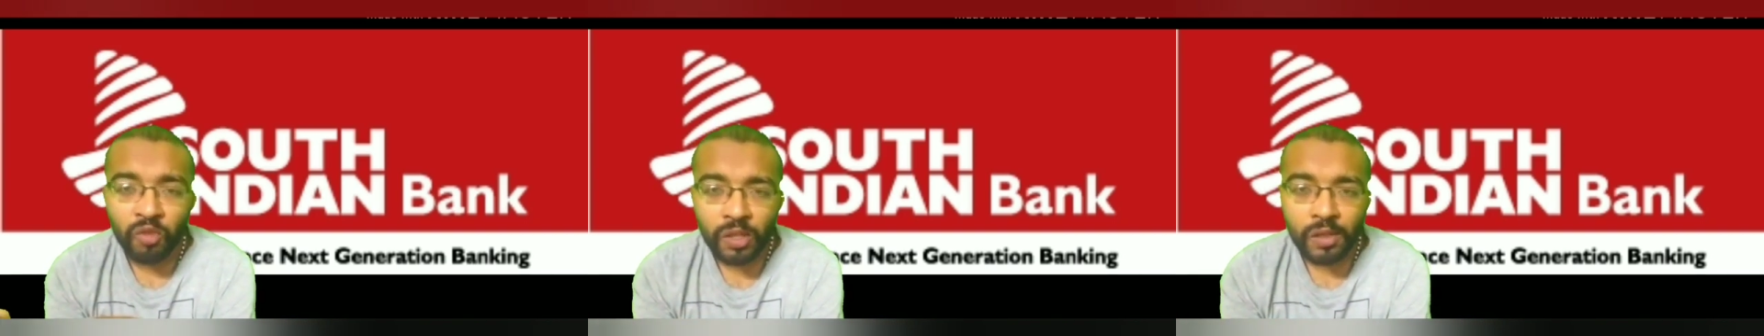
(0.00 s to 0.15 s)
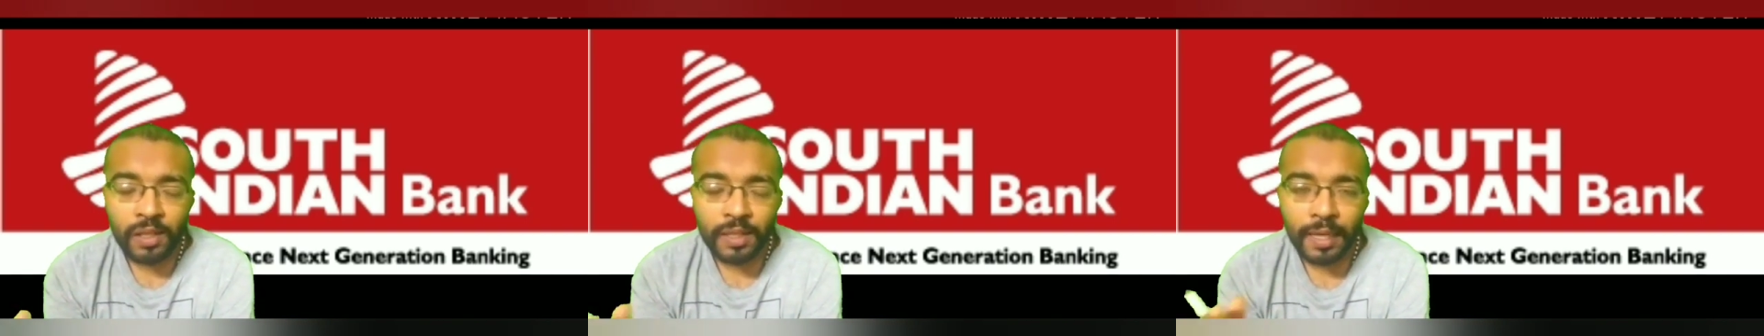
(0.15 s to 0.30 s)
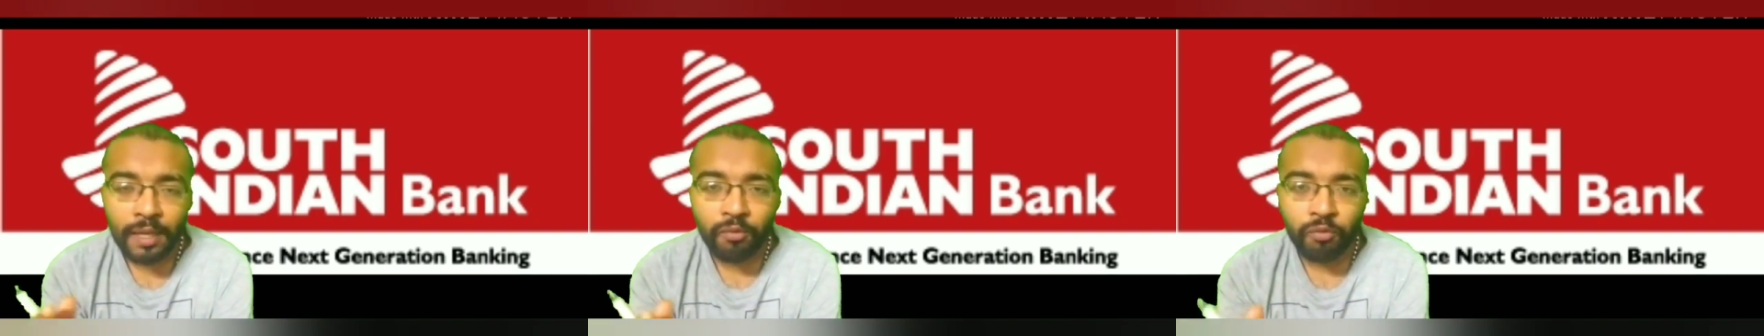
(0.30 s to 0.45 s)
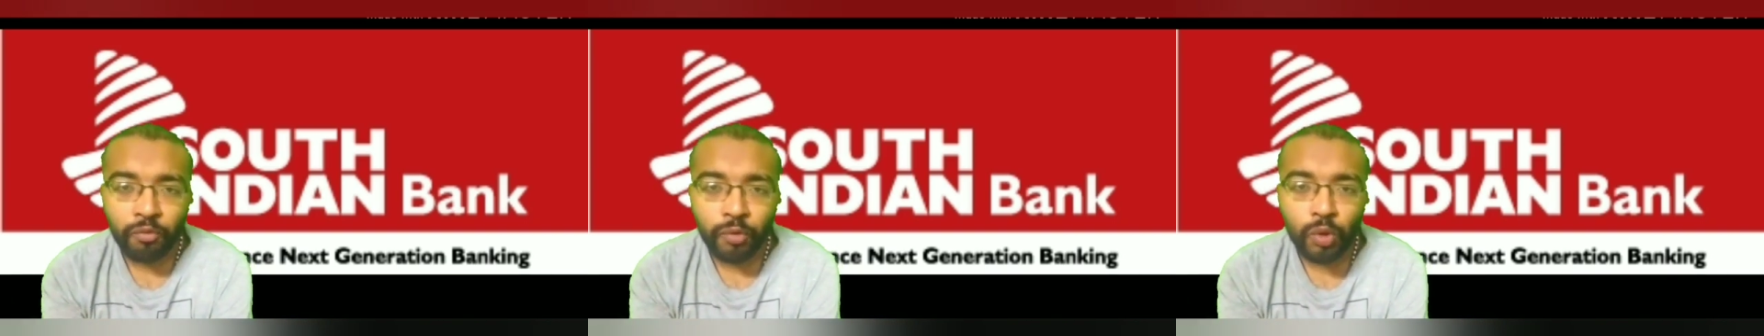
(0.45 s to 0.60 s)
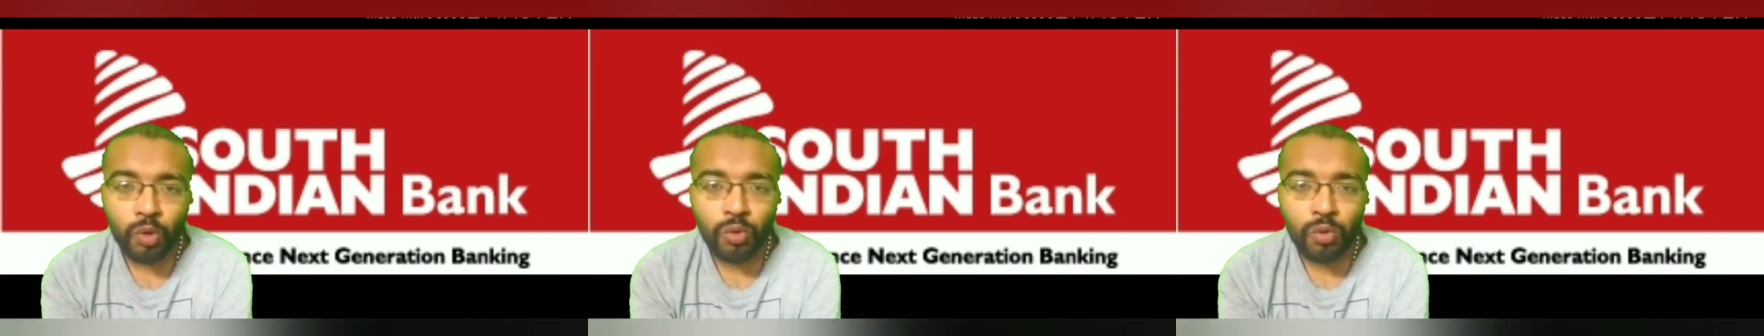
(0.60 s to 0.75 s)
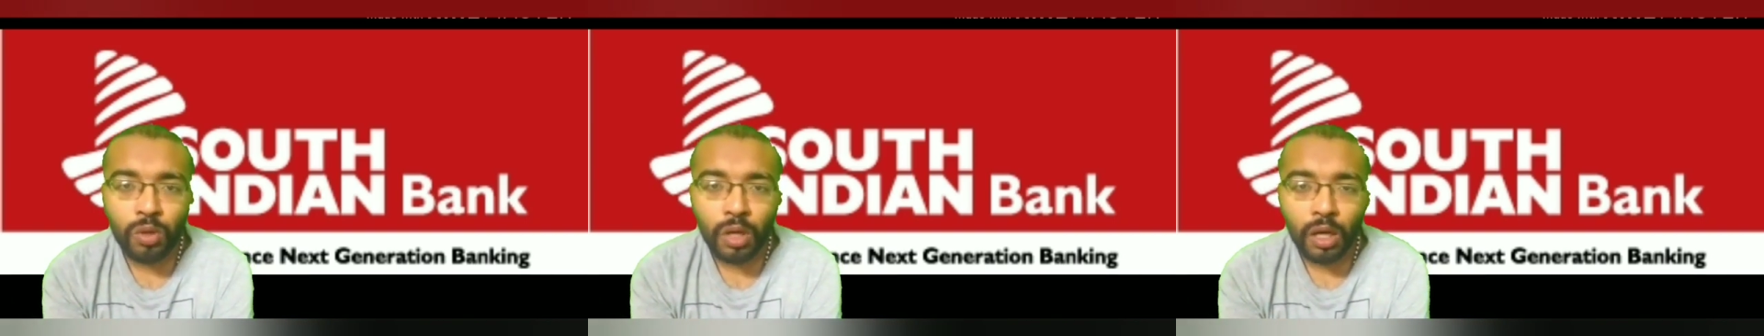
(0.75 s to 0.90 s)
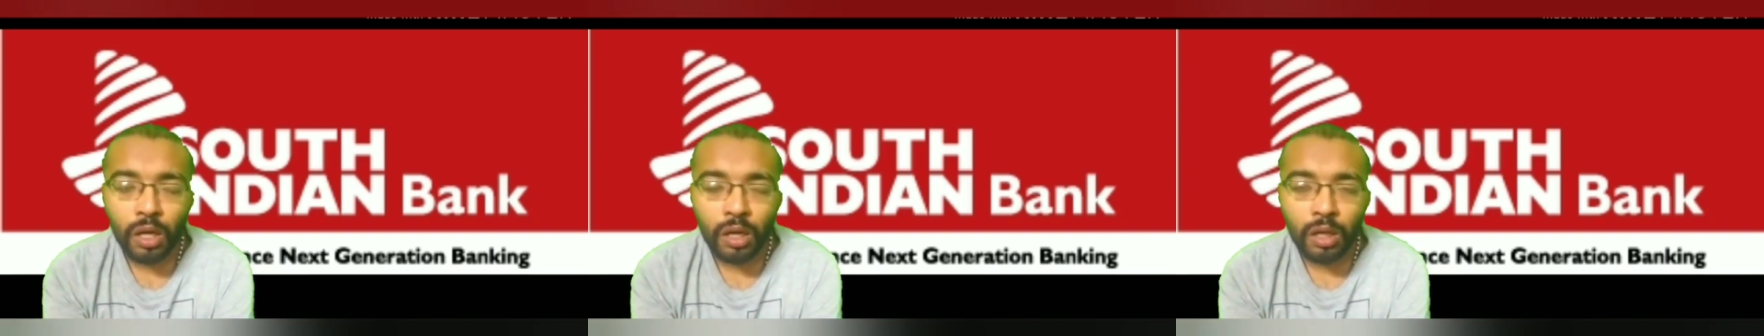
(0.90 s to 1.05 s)
We will take
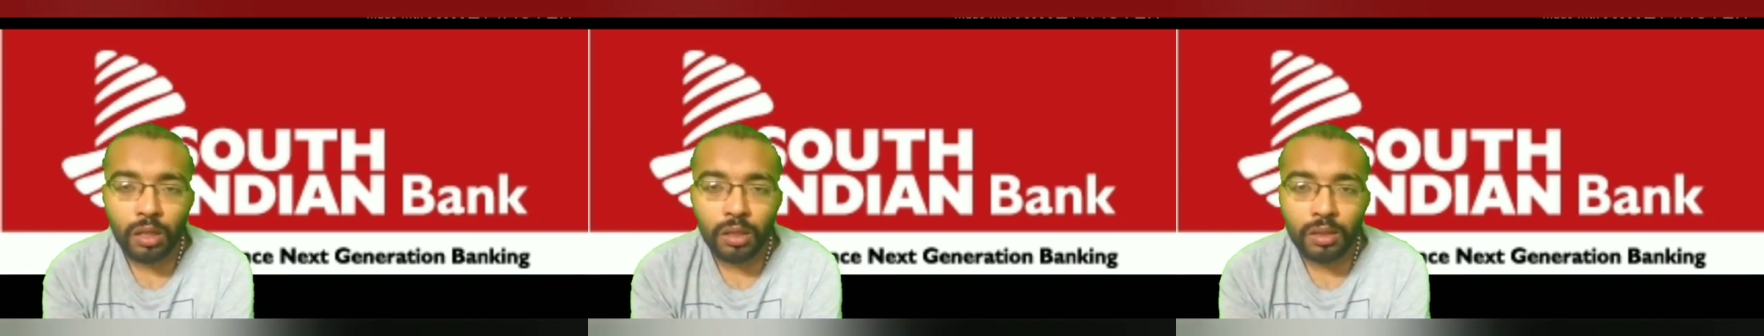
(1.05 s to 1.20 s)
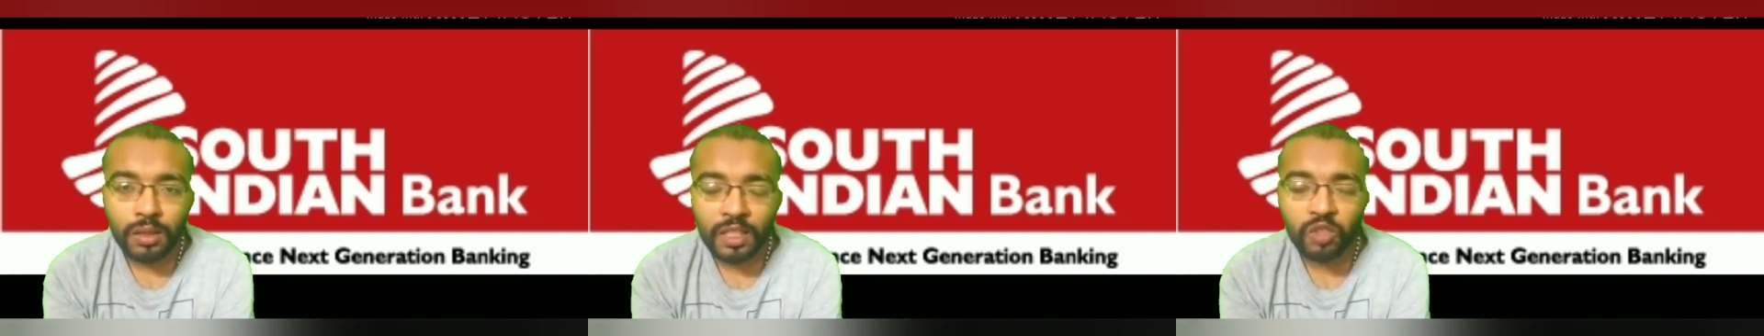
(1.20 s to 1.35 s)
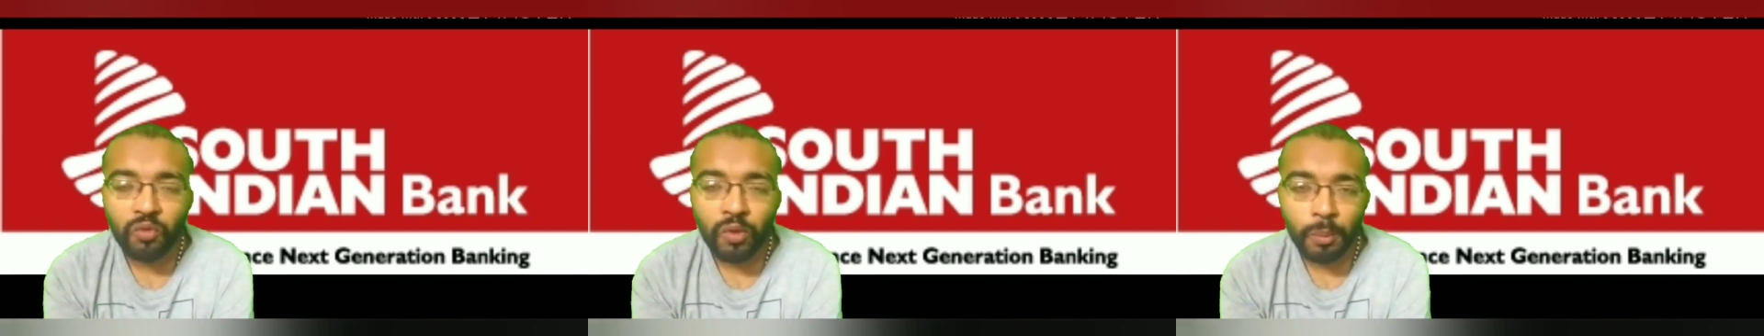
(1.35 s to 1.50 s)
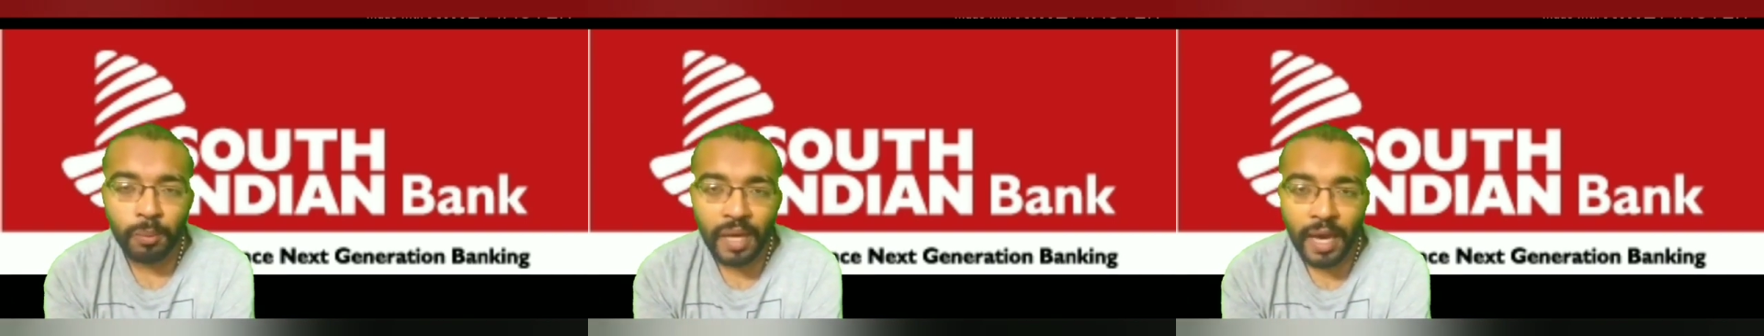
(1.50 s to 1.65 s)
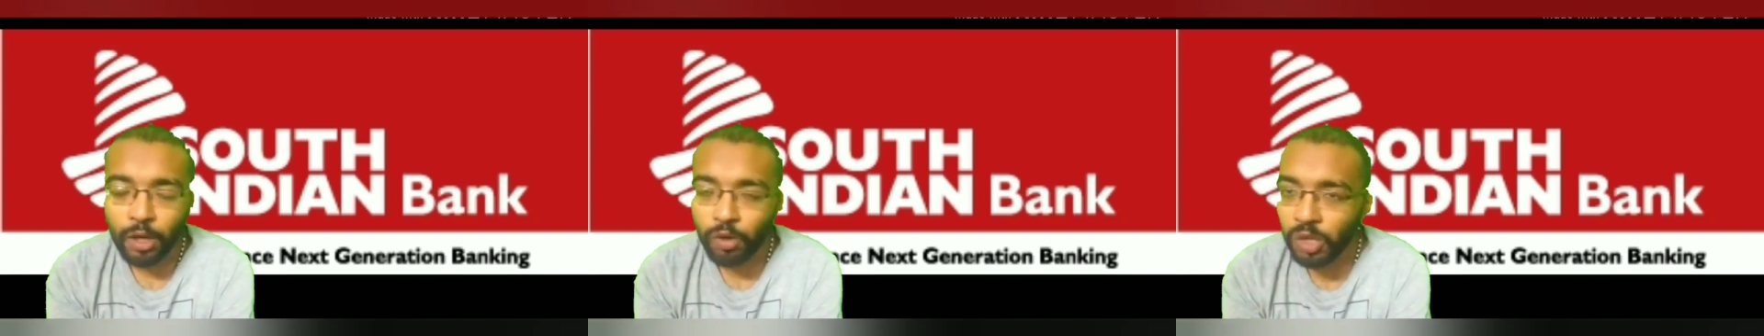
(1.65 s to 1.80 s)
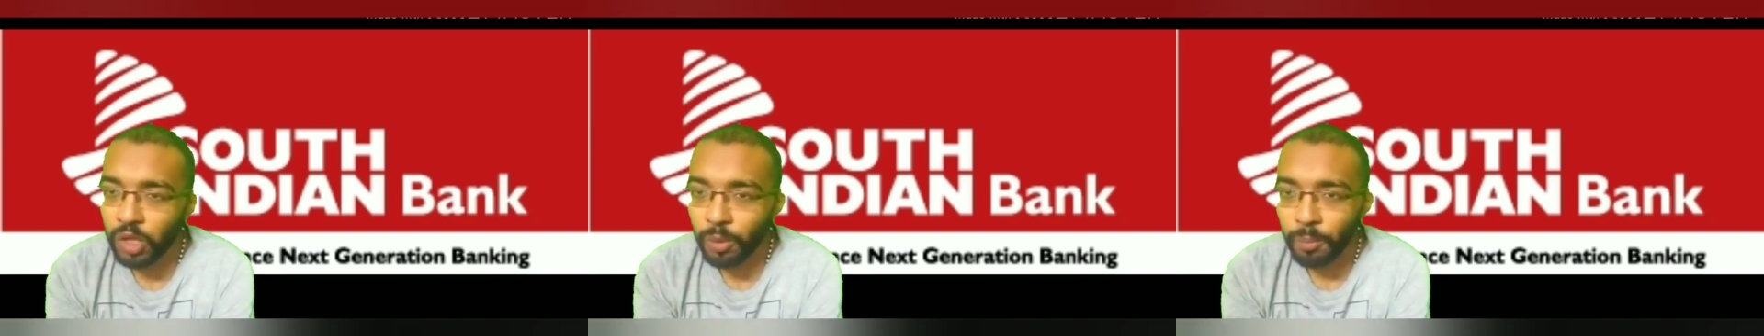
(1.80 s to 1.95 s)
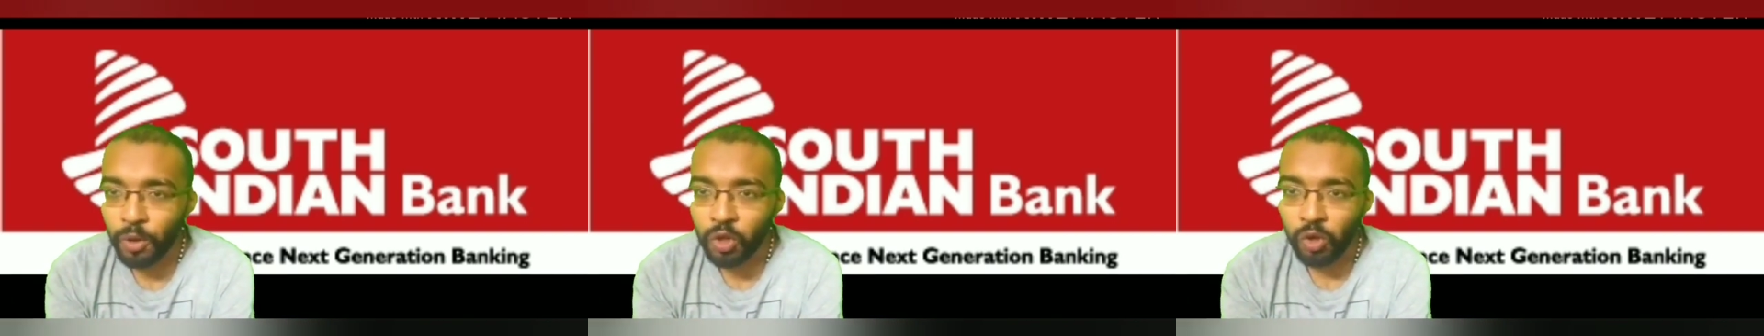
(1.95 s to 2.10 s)
few things from the
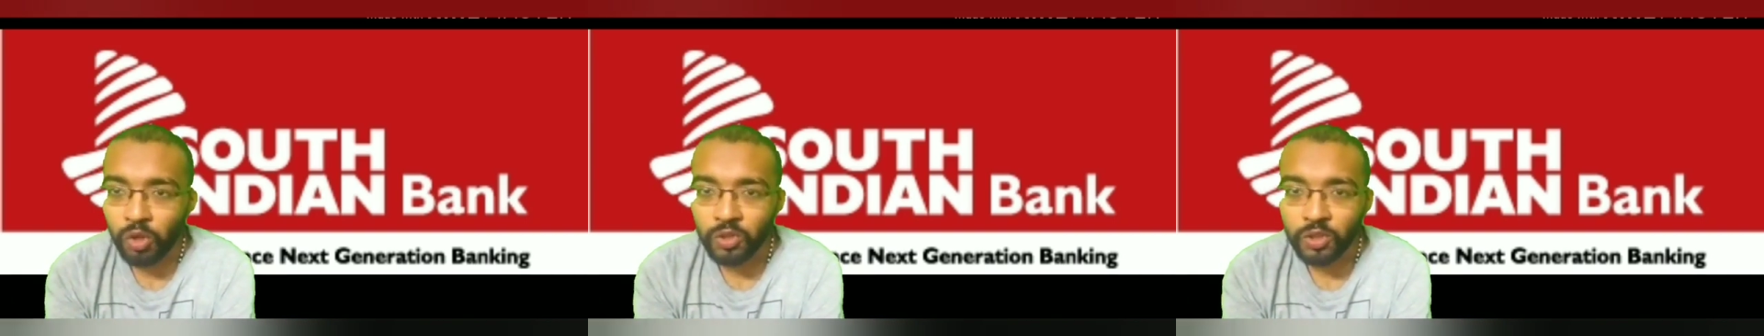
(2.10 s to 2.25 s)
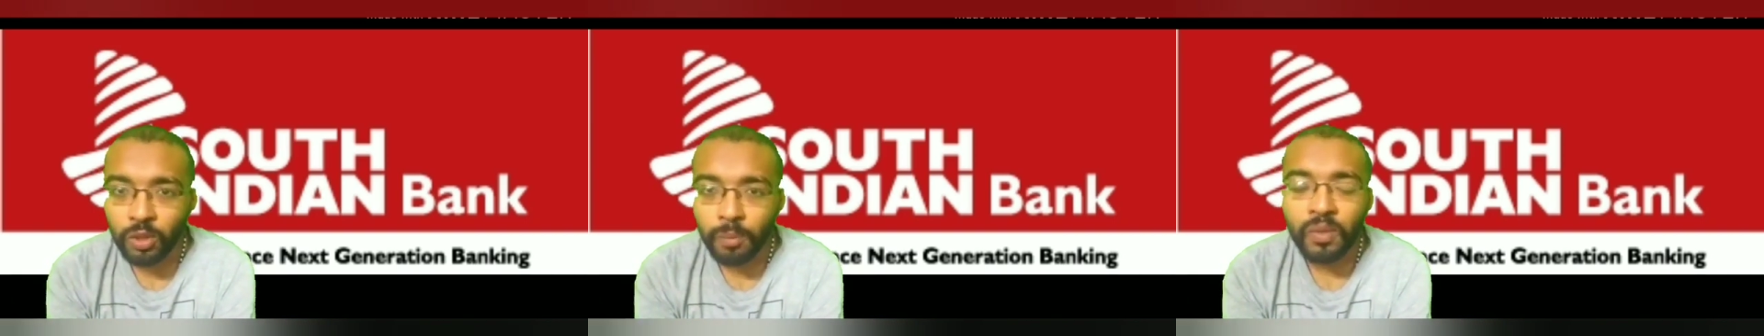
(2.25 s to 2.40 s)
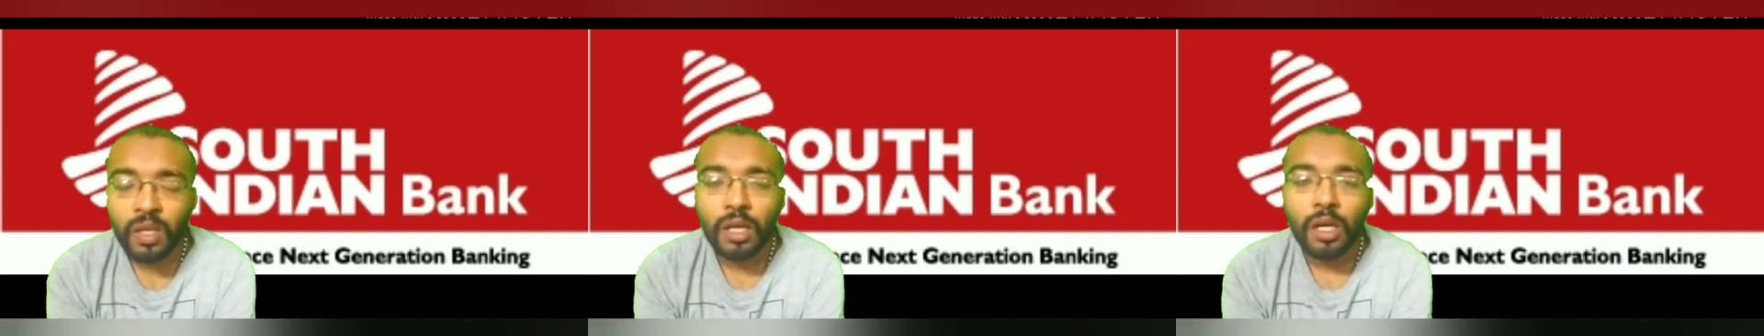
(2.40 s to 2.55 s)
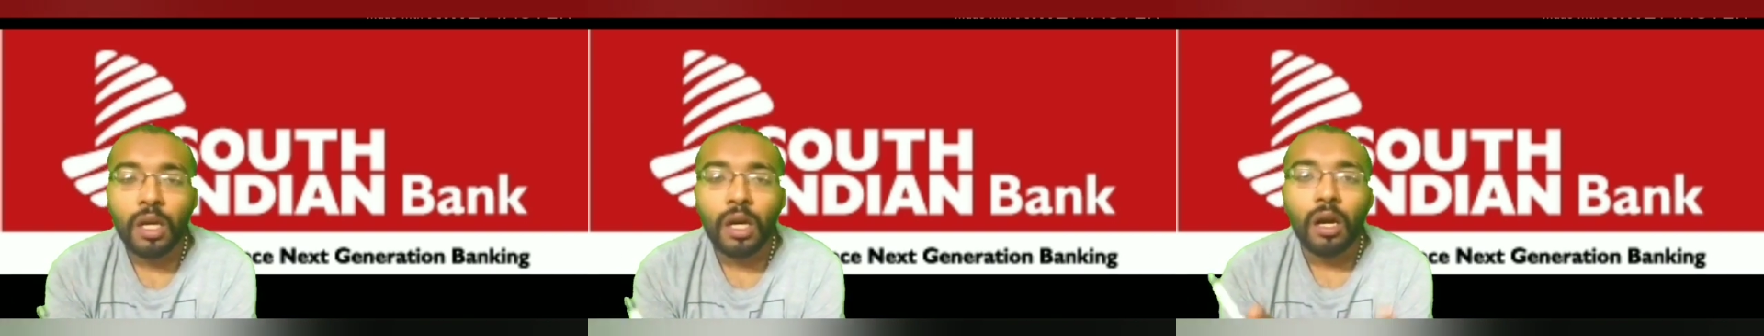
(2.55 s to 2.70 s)
annual report also,